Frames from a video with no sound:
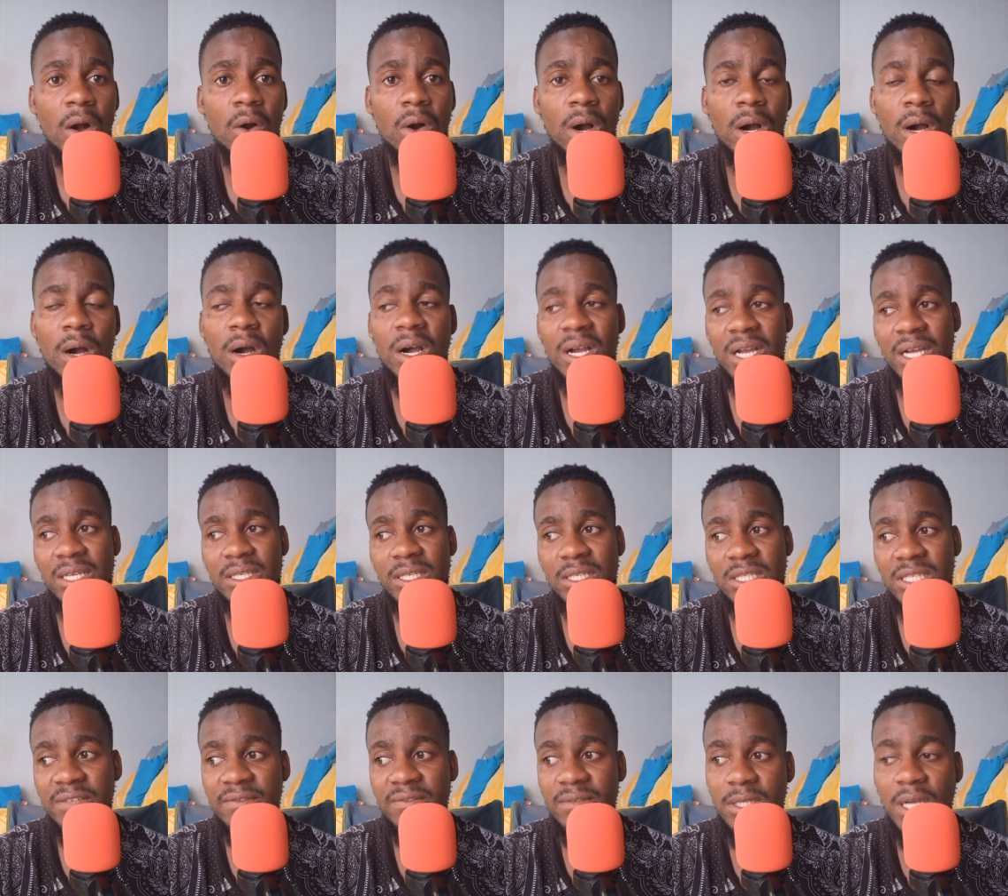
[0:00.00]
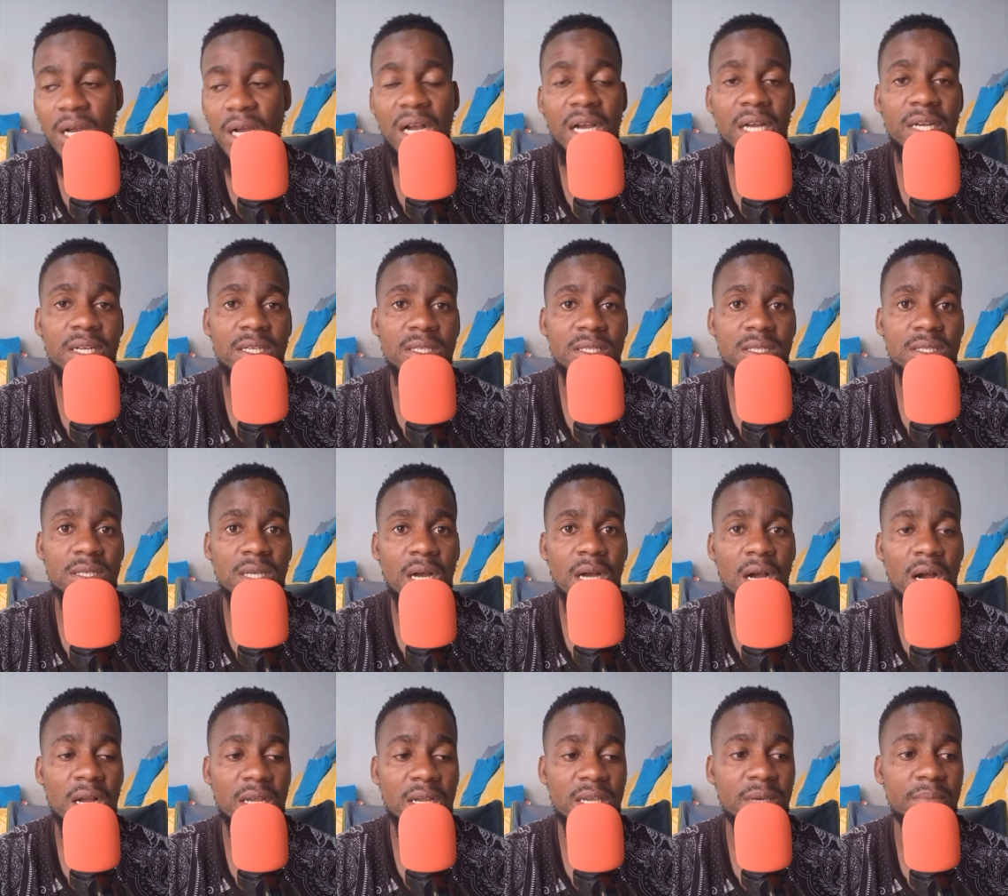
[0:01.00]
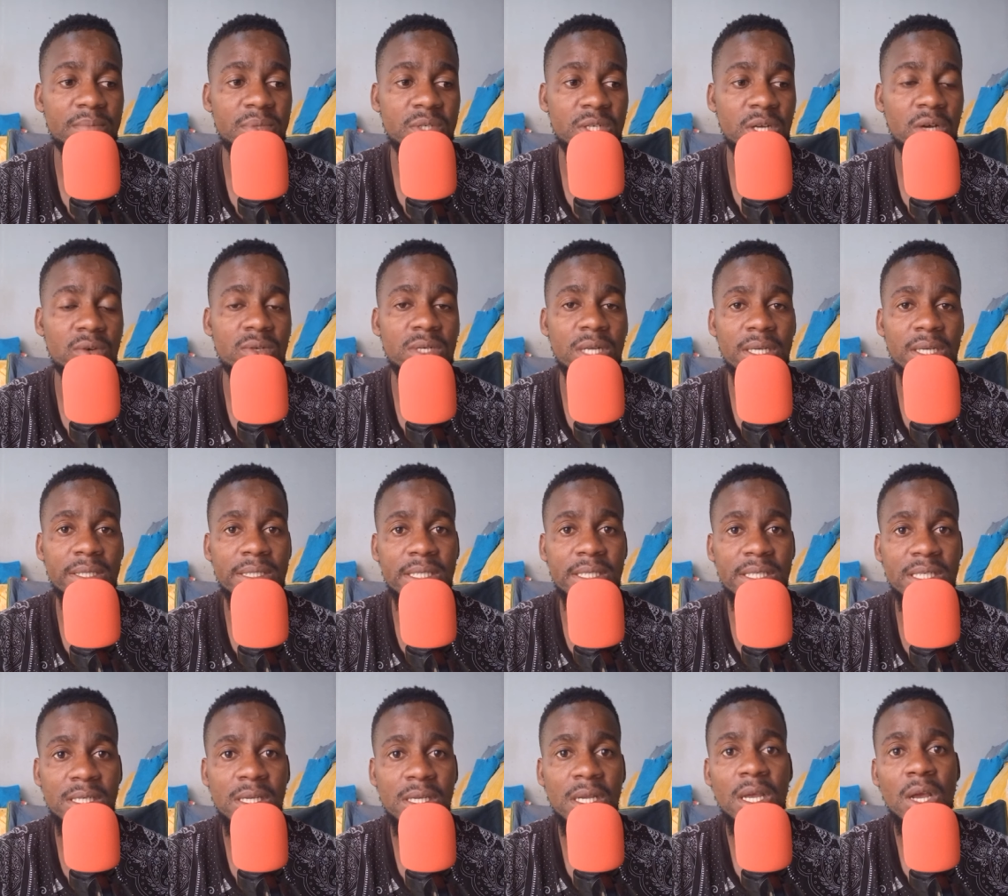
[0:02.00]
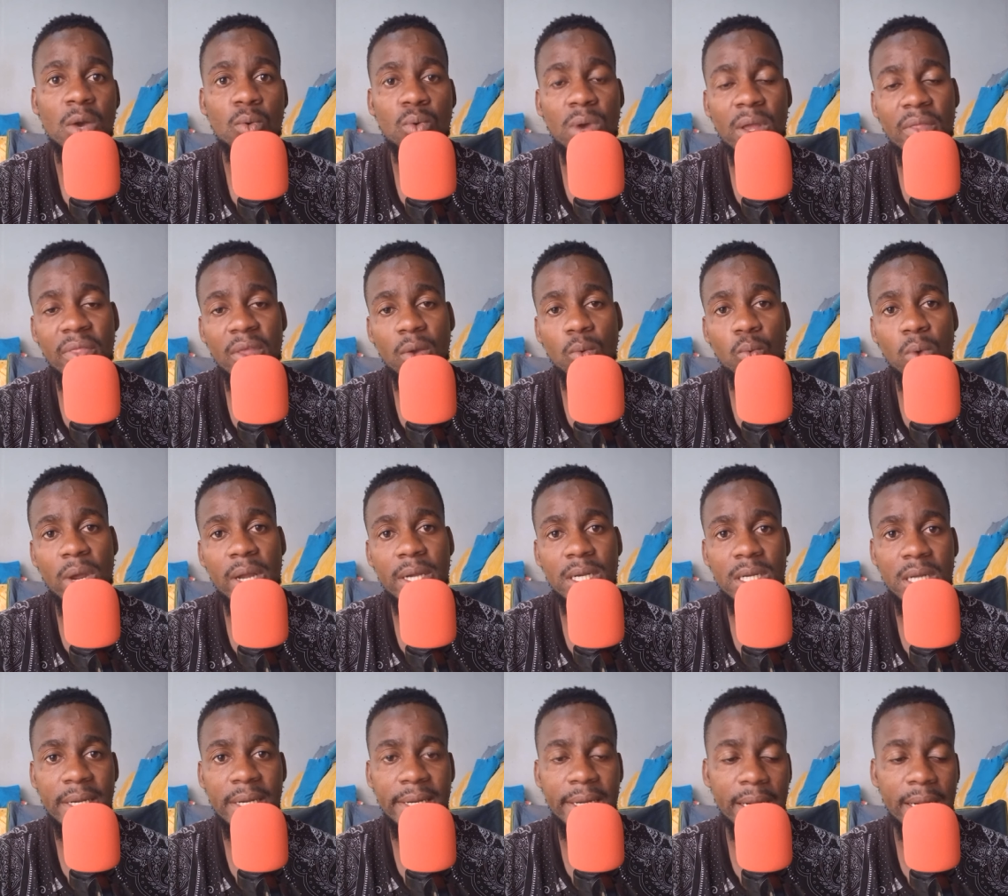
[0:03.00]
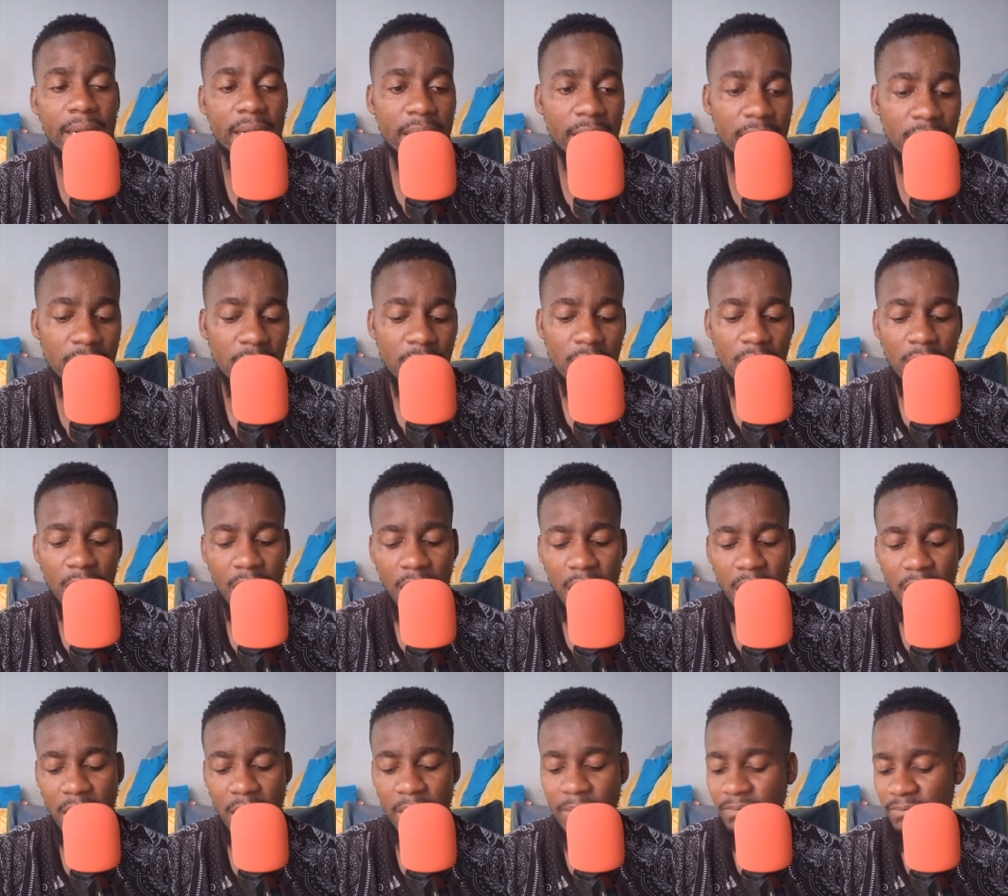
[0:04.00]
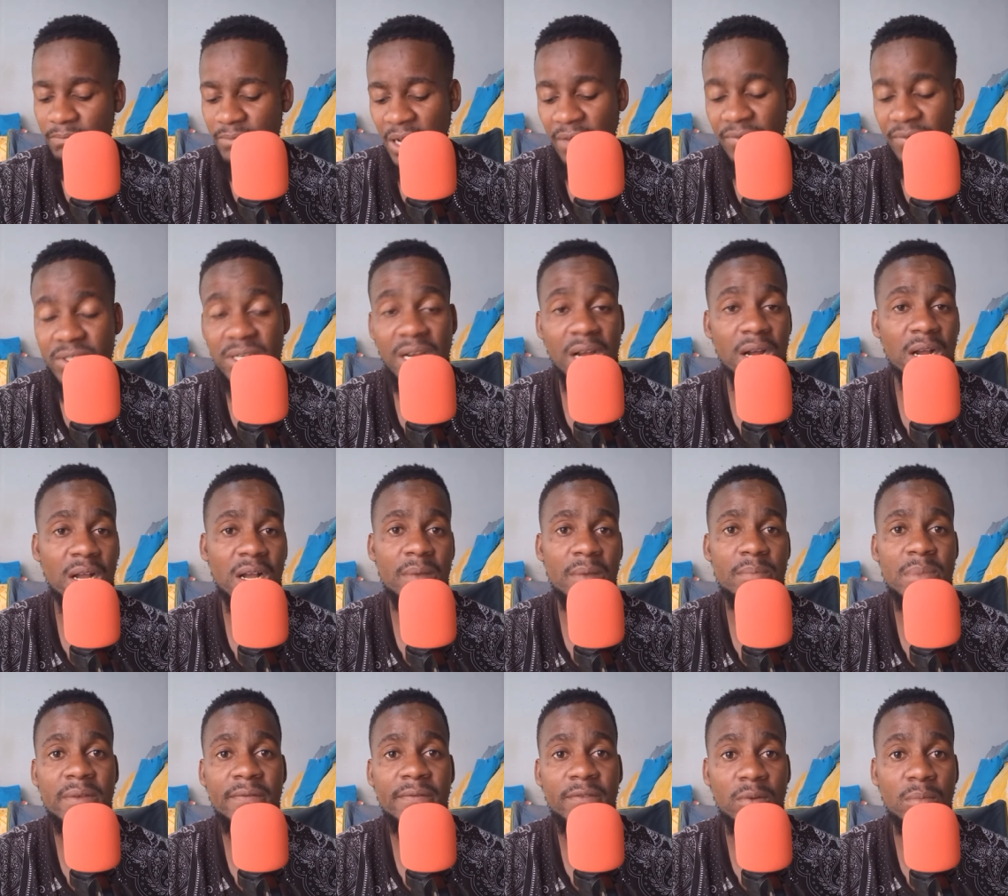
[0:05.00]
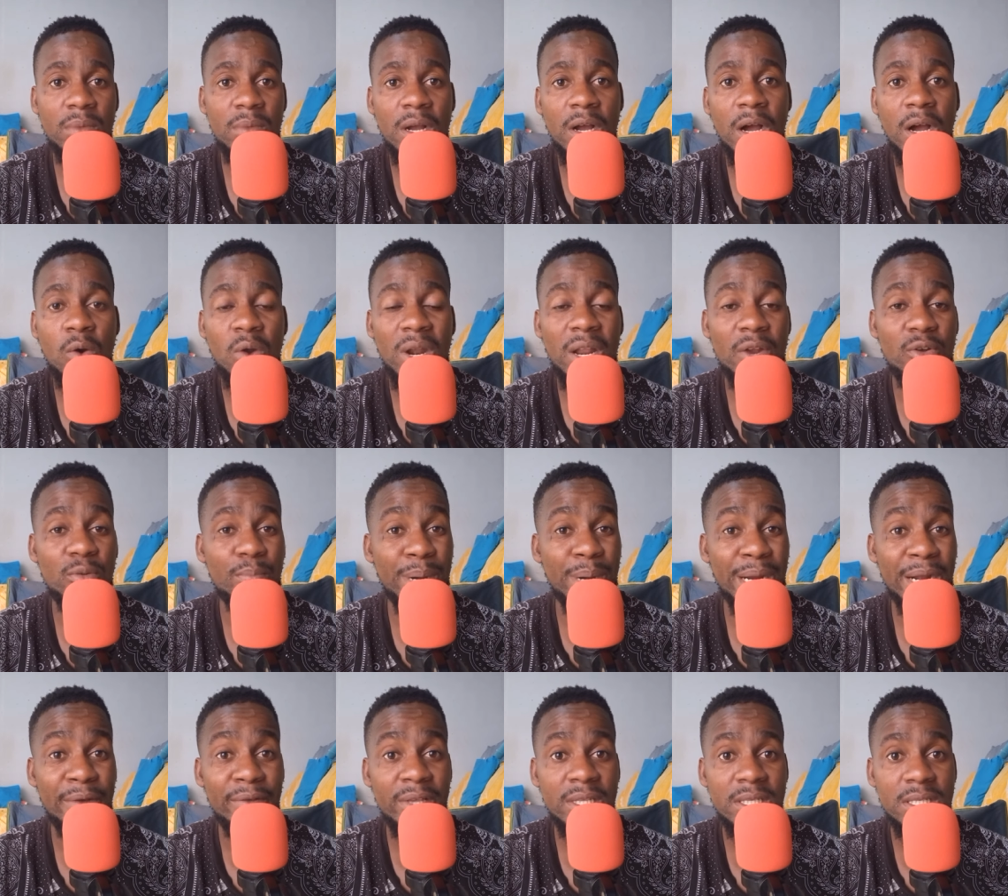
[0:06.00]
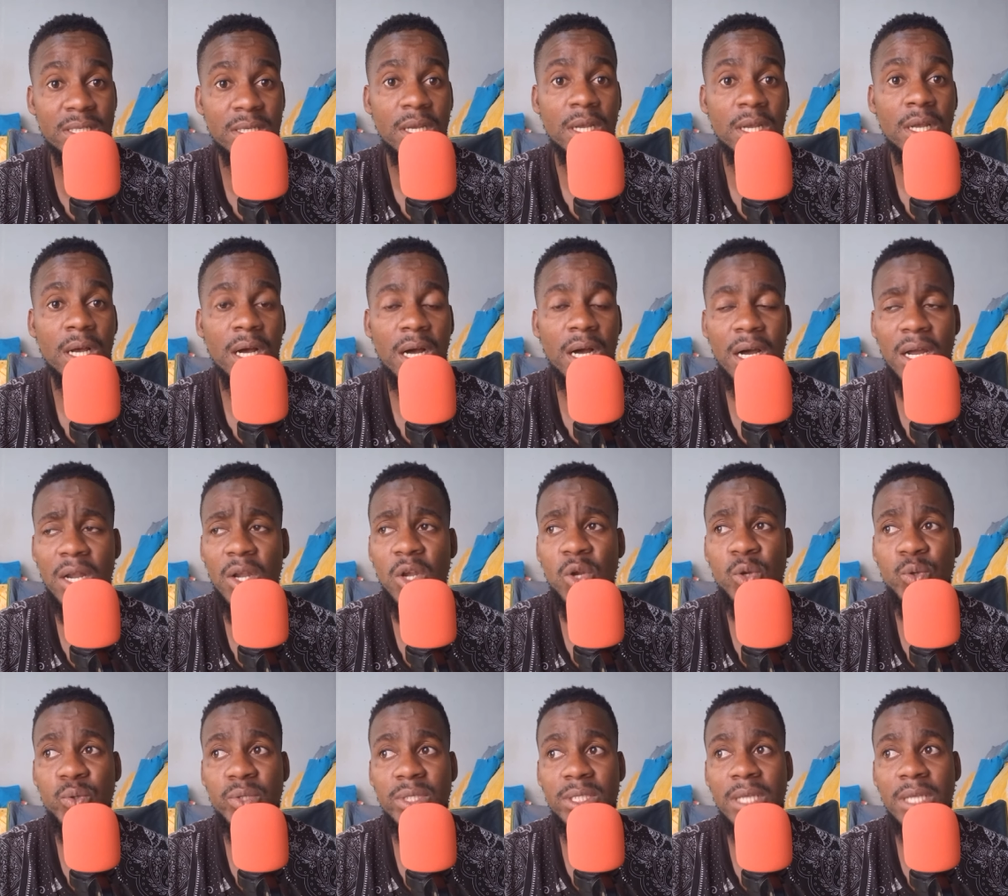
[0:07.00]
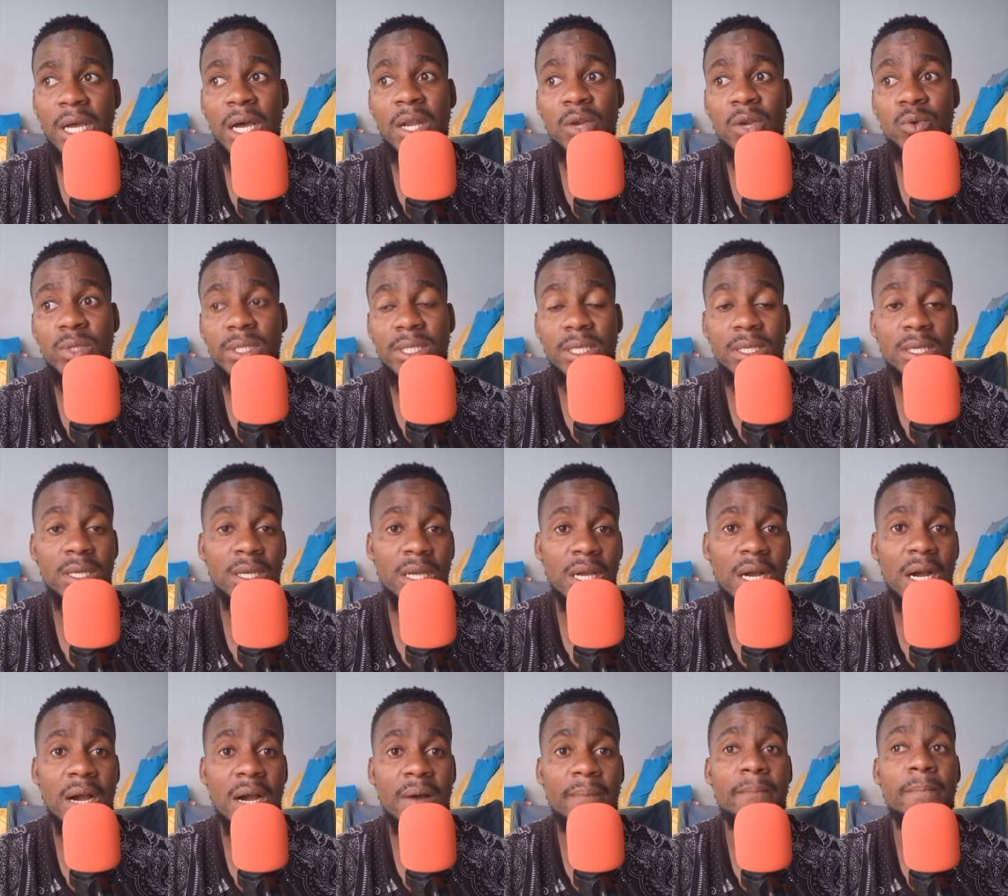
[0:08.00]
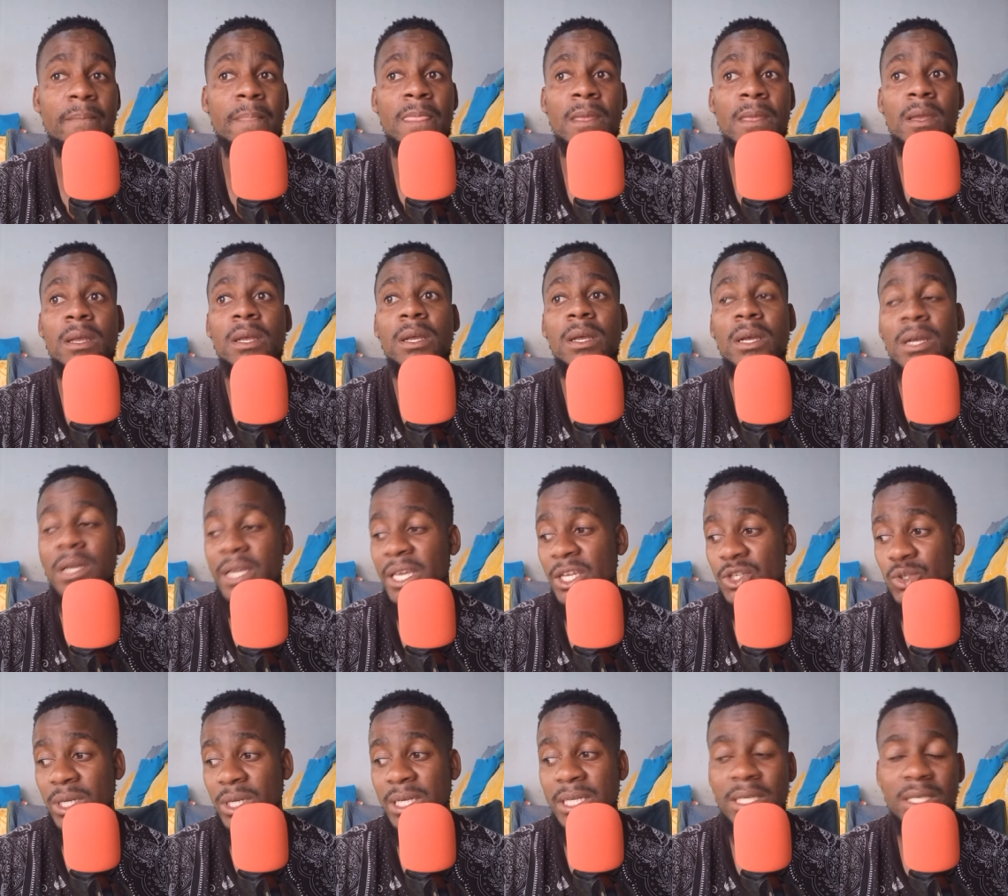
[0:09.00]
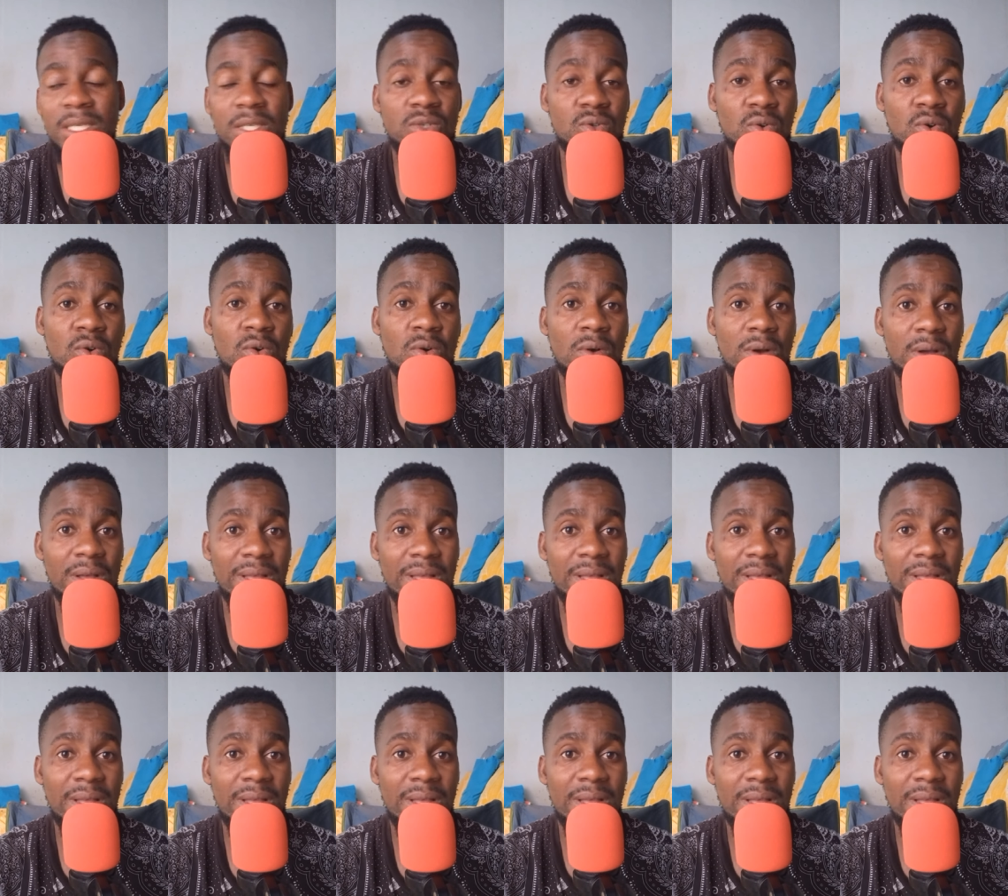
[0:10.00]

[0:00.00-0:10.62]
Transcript: uh kaizer chiefs against uh, cape town uh, city when they went uh, nil nil um after coming from orlando pirates uh lose uh, losing um actually so